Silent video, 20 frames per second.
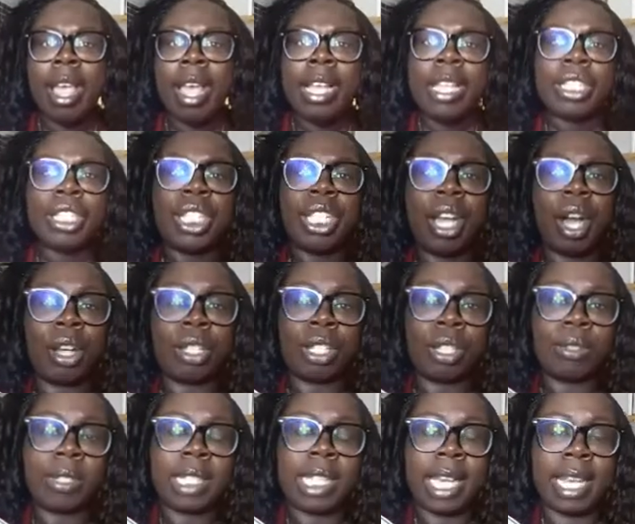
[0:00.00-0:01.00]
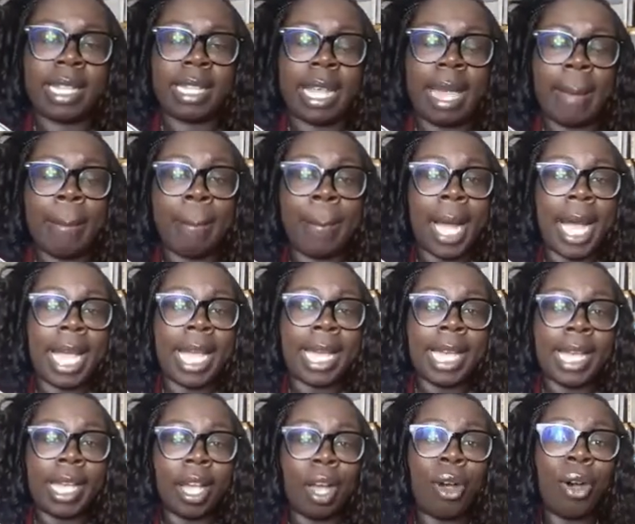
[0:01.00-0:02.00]
She also said that
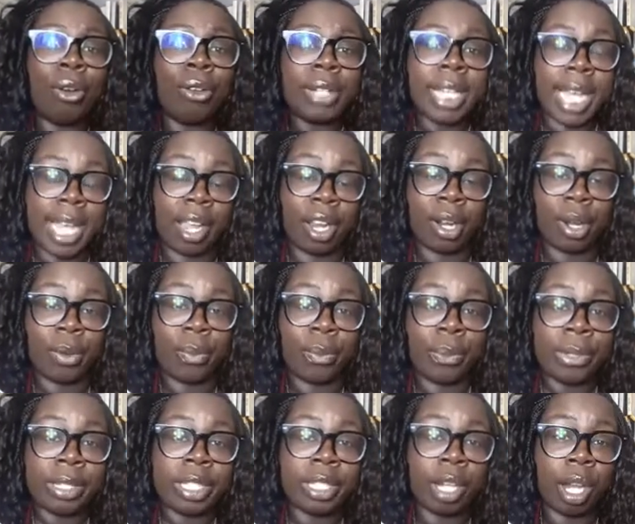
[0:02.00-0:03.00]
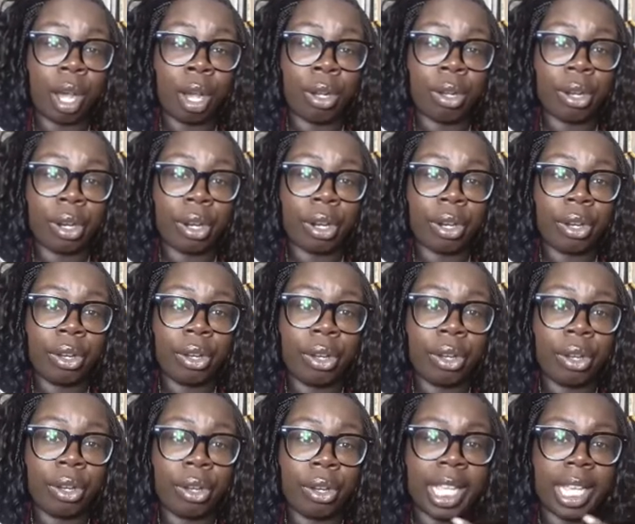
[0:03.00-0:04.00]
my own hair was longer
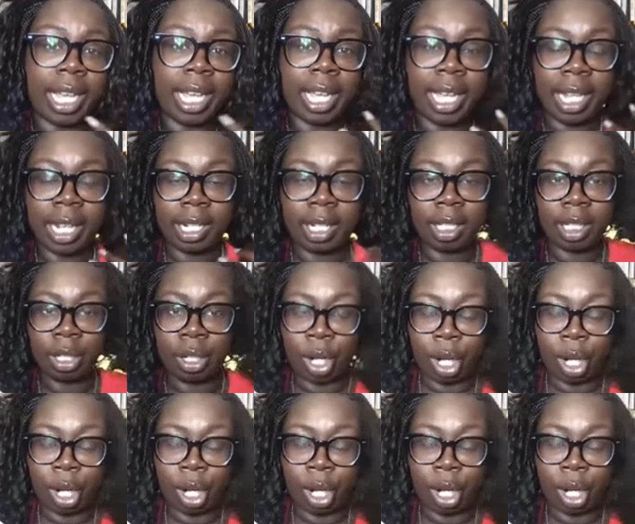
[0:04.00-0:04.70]
than,